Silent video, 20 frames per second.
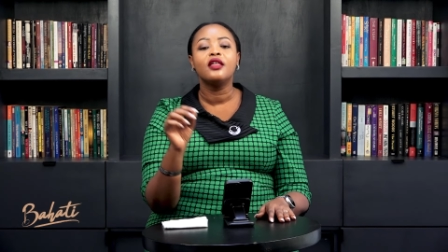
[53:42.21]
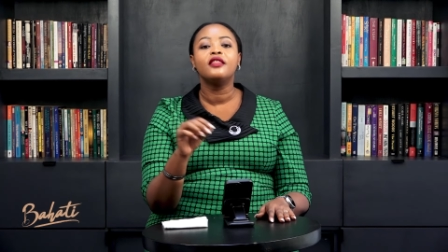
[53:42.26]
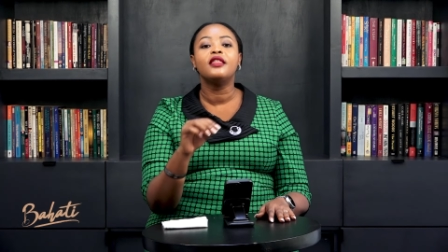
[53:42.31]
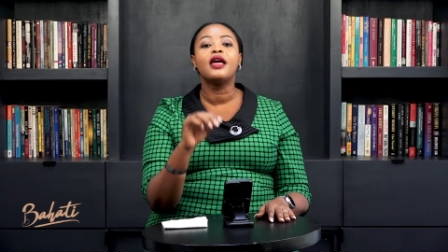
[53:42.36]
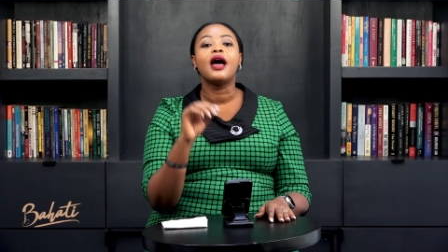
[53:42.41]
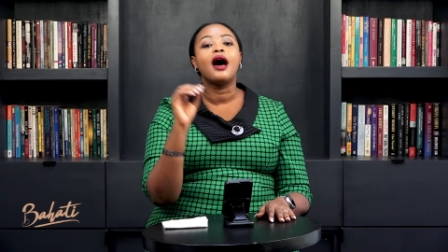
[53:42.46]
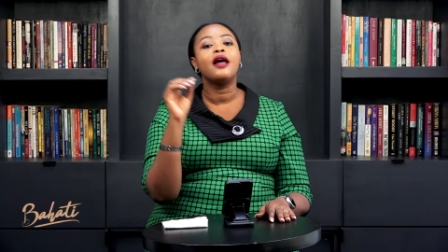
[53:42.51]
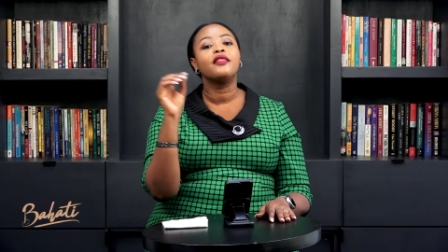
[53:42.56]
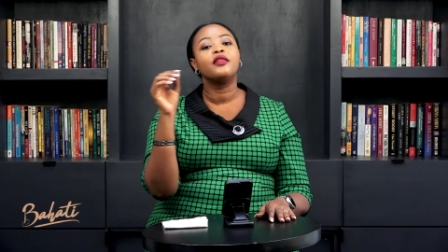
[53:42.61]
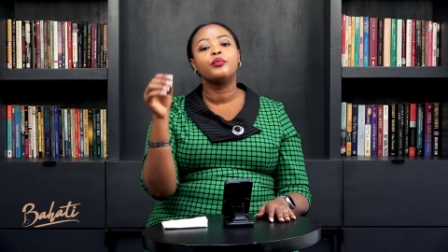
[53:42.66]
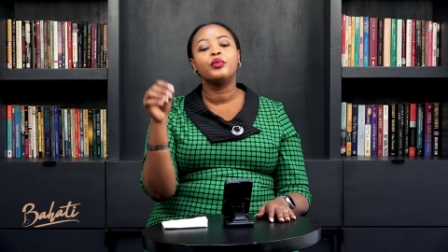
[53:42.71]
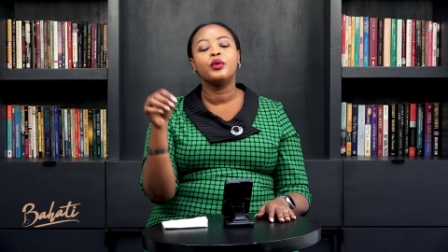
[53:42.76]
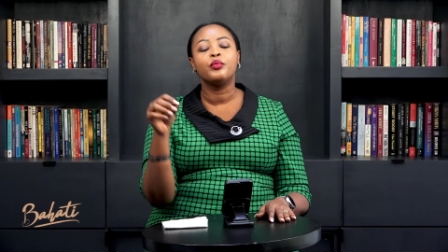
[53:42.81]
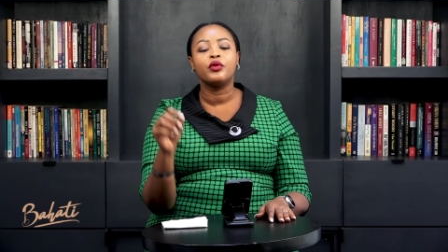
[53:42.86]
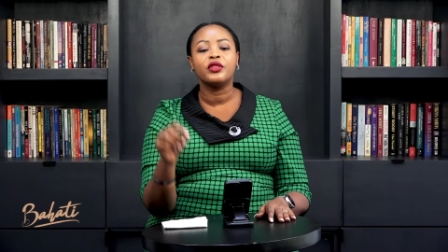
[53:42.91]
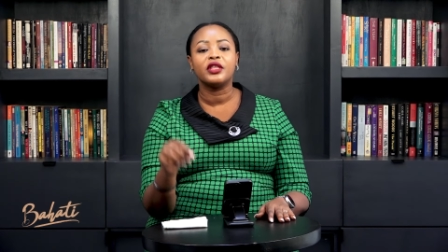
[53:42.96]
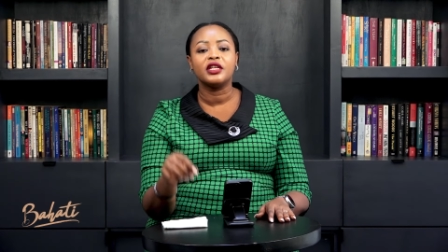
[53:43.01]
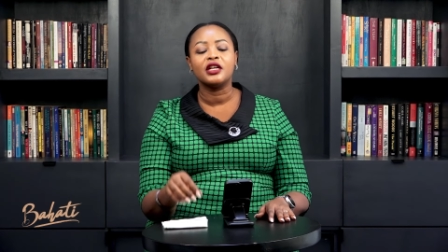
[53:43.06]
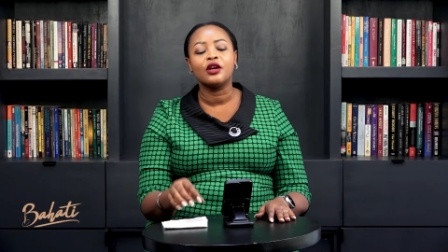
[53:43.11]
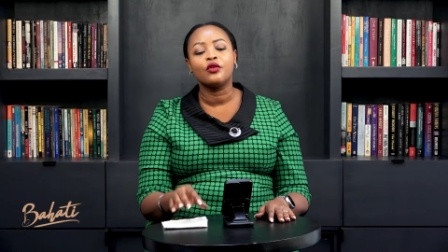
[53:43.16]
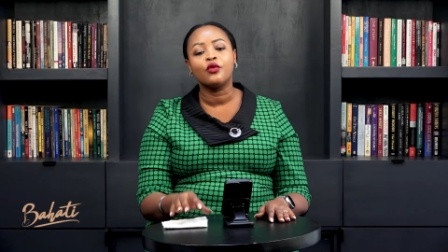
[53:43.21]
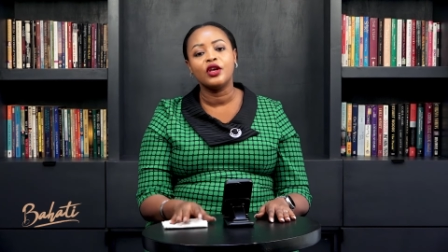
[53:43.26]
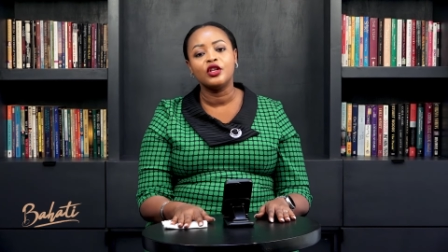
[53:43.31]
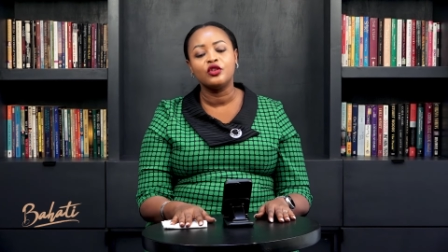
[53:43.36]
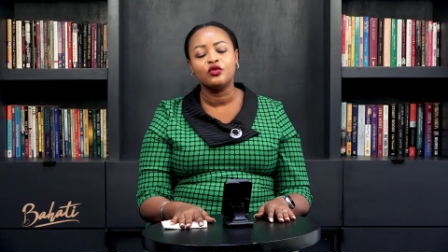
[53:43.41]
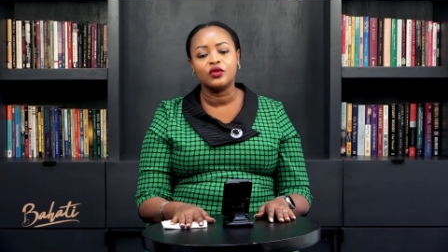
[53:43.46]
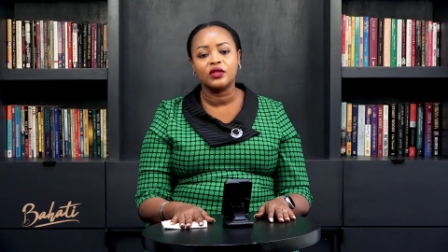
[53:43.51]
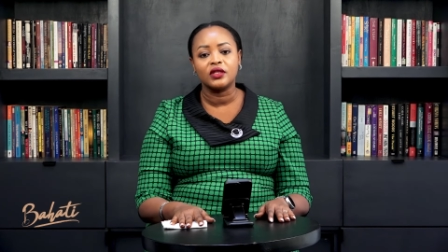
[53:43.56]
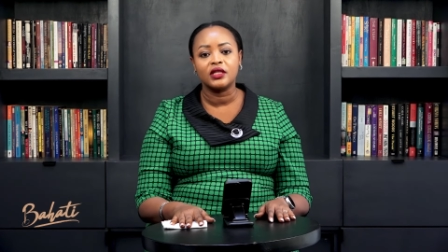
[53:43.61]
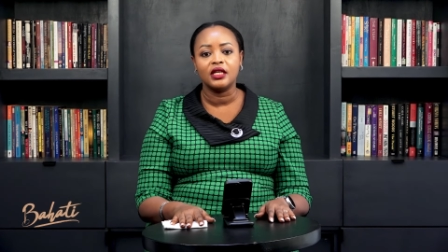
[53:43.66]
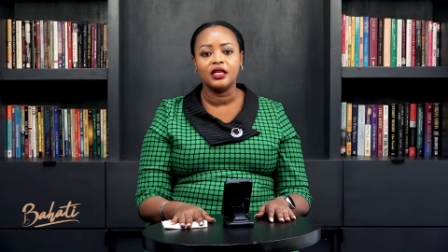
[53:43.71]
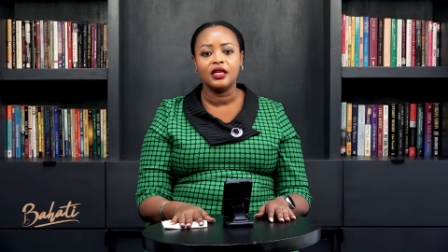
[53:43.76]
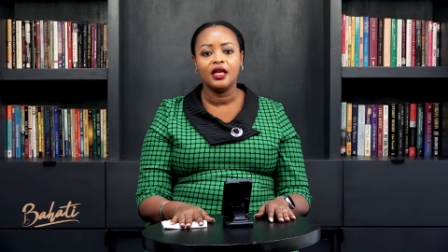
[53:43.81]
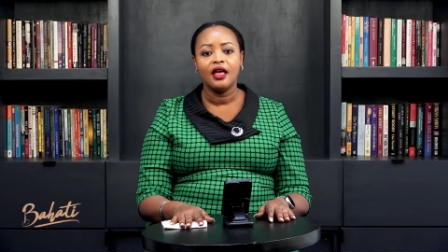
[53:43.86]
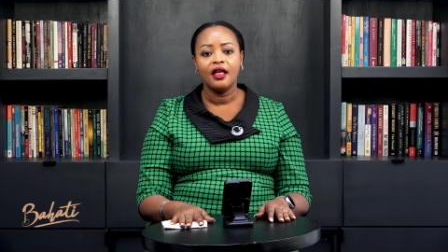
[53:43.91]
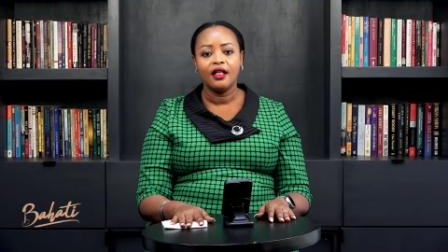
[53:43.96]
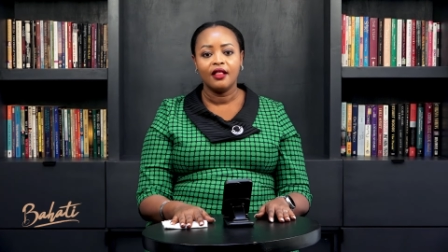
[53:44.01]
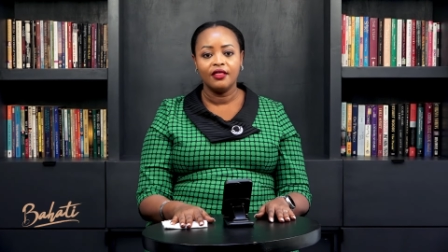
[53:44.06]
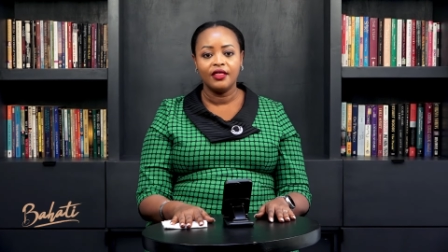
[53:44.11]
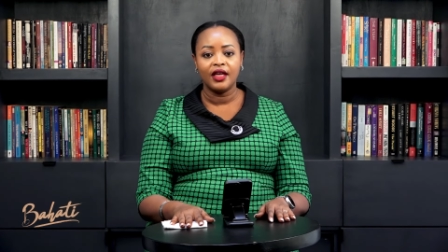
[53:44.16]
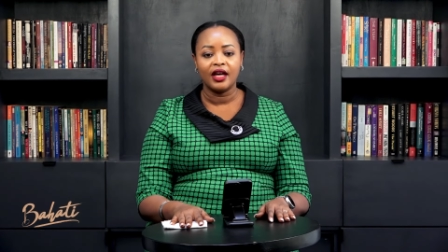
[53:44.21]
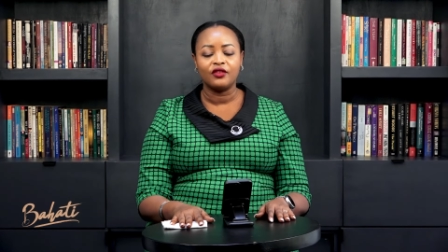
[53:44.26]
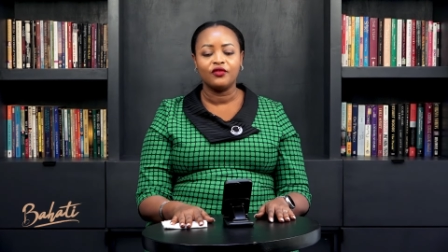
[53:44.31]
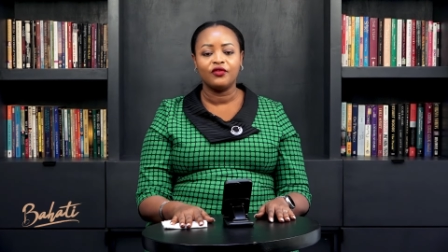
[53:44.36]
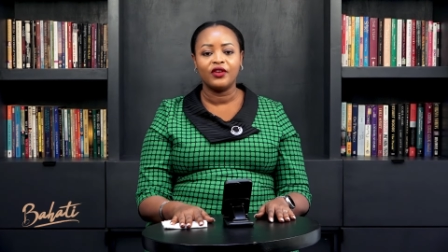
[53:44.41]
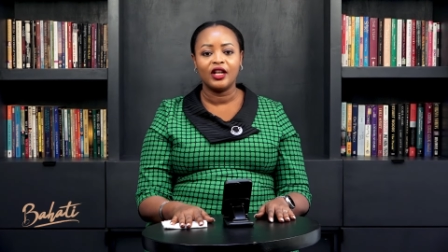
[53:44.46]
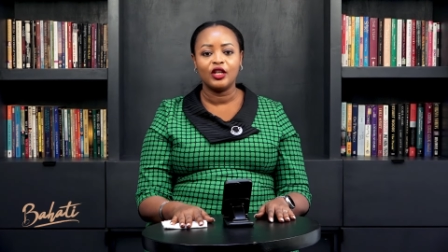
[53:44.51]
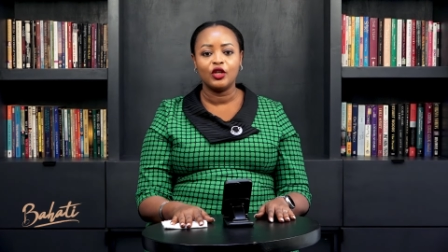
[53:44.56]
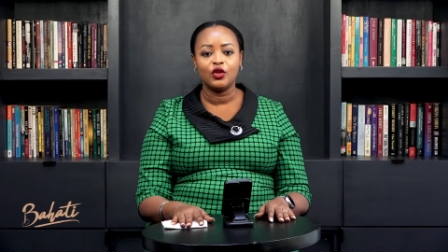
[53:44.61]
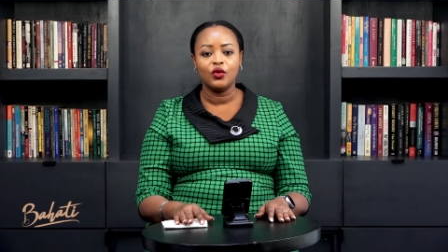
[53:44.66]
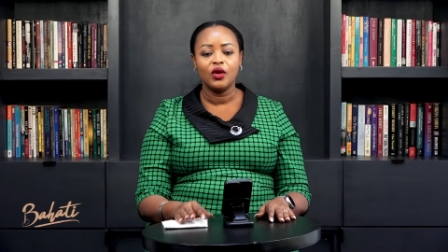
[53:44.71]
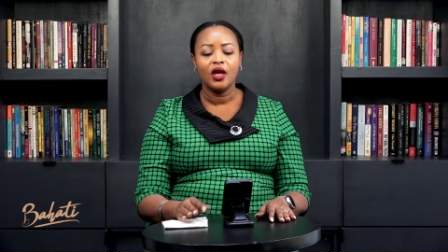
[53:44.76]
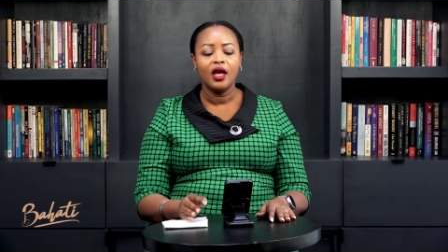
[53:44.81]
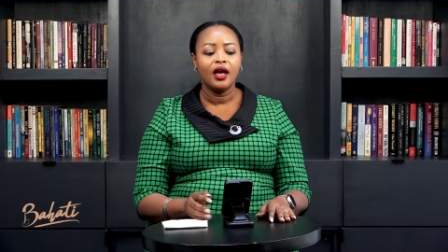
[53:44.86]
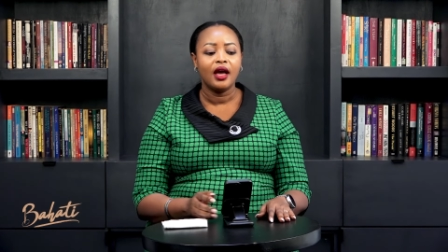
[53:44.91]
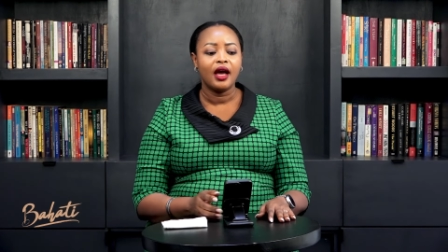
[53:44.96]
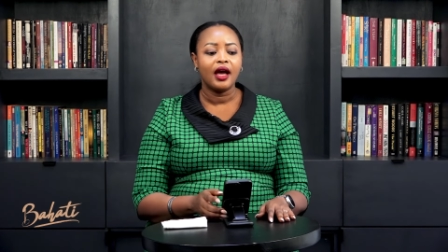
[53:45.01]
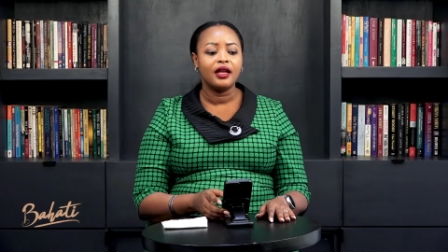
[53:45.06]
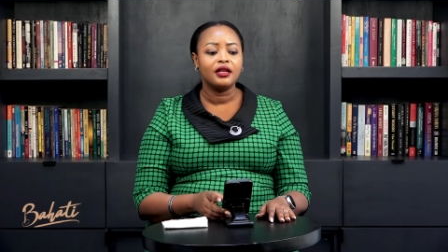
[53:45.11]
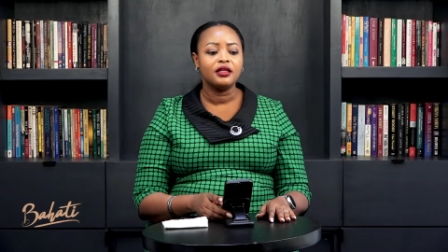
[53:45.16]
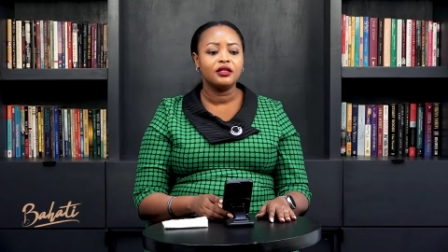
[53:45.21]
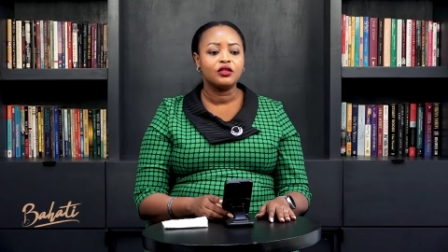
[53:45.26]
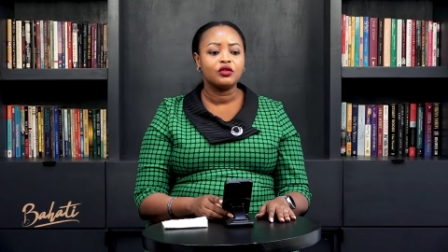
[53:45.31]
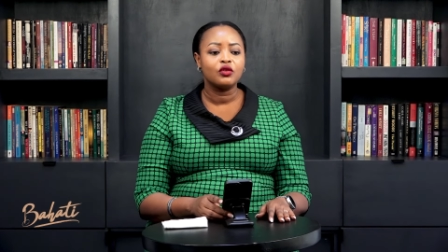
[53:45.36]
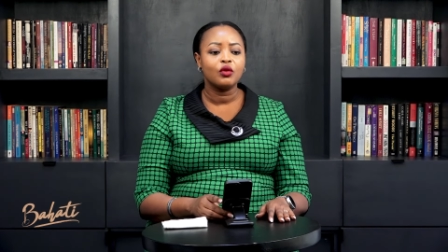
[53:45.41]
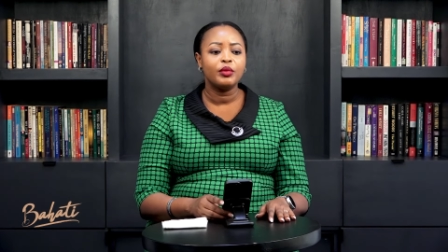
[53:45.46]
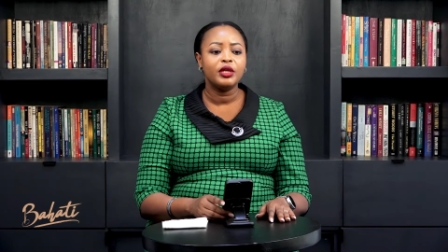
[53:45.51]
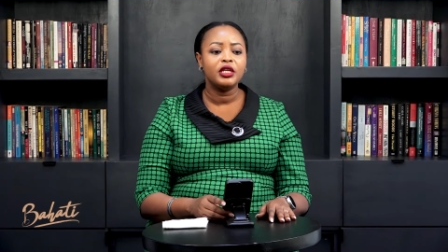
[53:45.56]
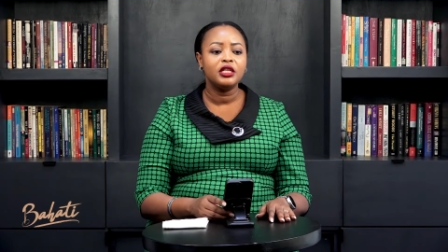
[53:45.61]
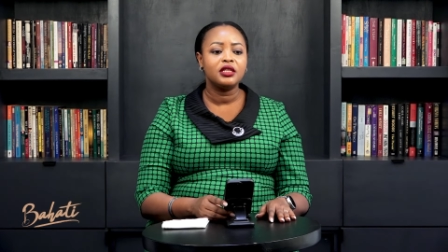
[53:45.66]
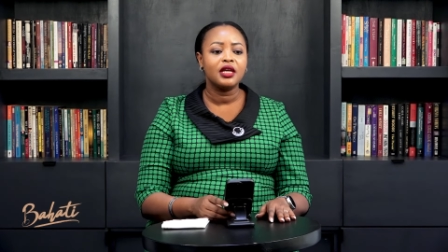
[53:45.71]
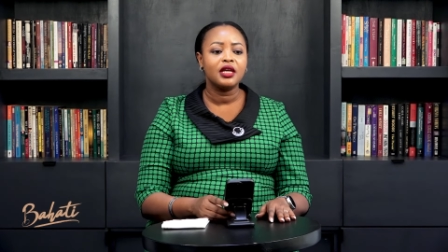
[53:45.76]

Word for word: There are other people that are going to see that value. And so many